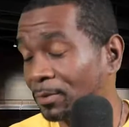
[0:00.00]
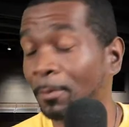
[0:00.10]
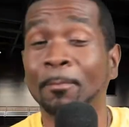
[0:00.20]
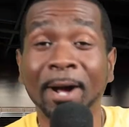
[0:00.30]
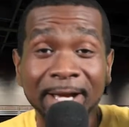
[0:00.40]

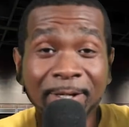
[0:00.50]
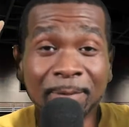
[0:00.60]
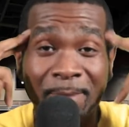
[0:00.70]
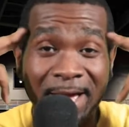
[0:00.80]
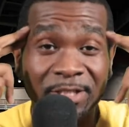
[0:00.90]
My
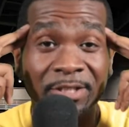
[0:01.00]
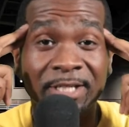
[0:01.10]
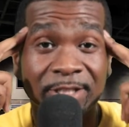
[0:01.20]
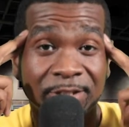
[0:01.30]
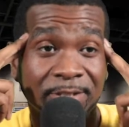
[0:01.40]

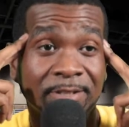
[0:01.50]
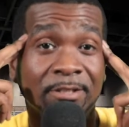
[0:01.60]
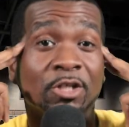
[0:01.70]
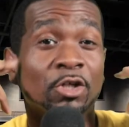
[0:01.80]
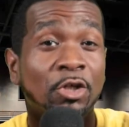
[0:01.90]

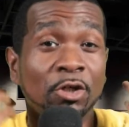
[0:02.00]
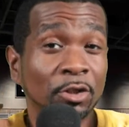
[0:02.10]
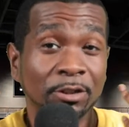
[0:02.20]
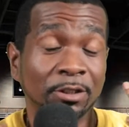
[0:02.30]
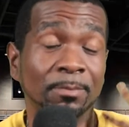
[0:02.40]
imagination
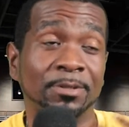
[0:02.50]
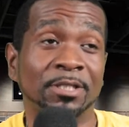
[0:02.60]
cooked up